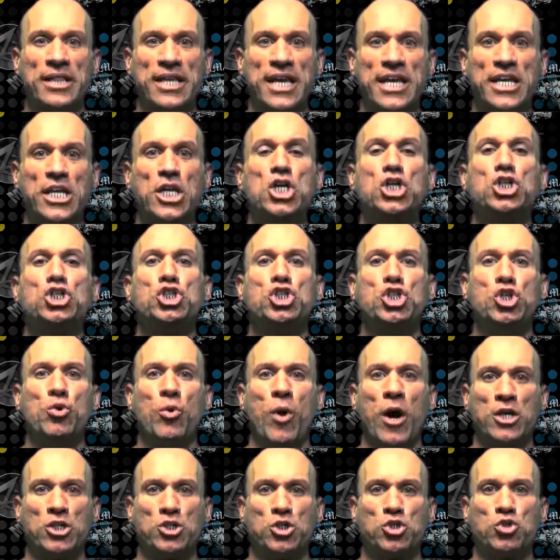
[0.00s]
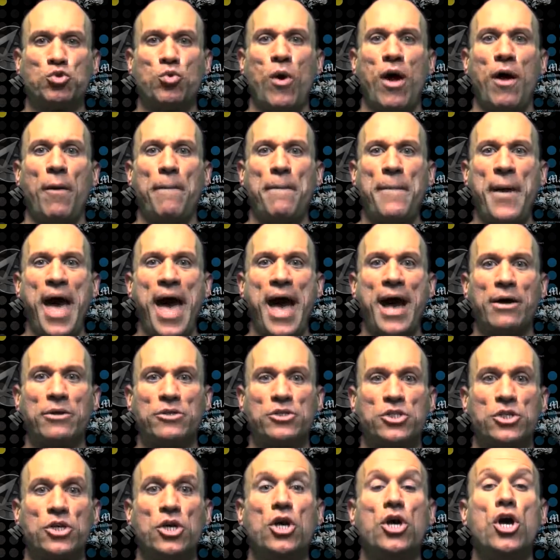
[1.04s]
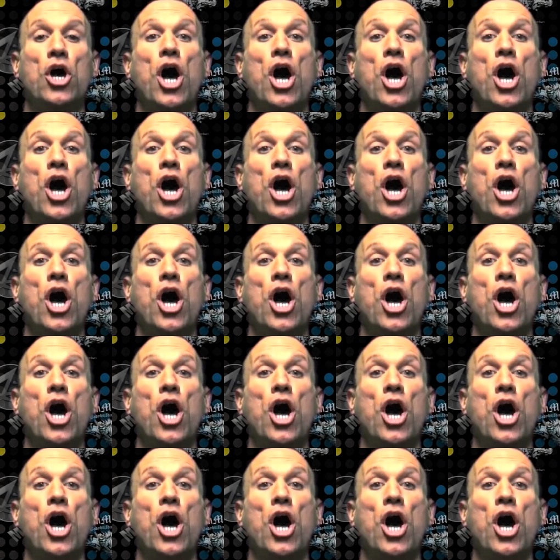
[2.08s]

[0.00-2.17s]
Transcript: lean 212 pounds.